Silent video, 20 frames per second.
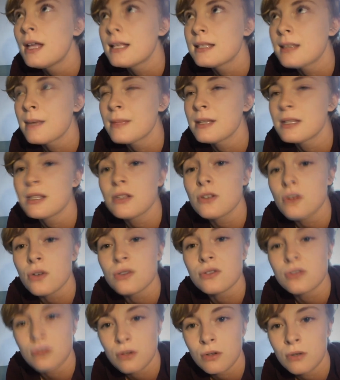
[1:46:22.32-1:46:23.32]
Sam has this
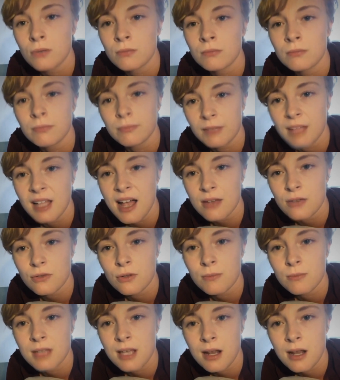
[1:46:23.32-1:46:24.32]
whole Zoom
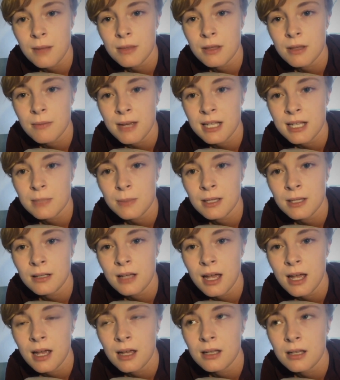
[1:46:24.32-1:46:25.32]
classroom set up in the
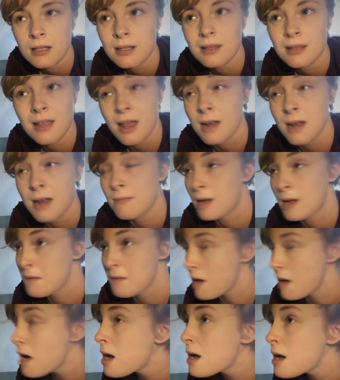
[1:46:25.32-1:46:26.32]
basement, and then my
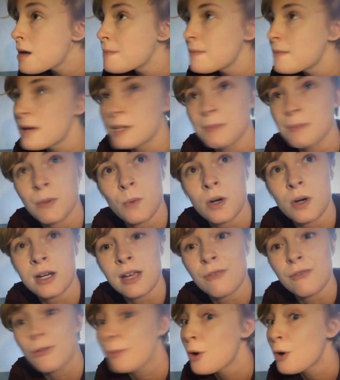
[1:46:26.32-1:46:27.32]
mom has been
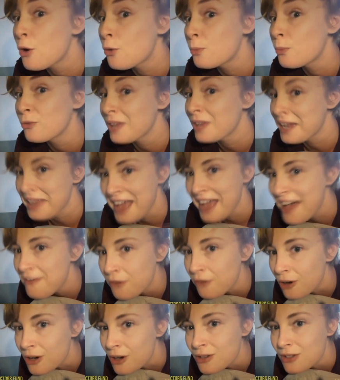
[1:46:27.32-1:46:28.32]
working from home for like
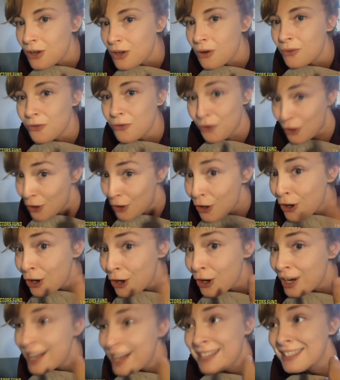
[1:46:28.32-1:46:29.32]
ever, so for
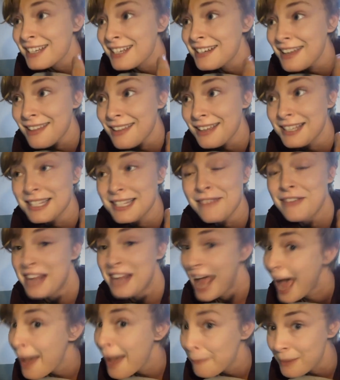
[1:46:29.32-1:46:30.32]
her, it's like nothing has even
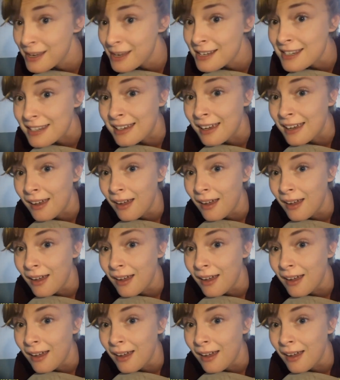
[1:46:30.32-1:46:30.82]
happened.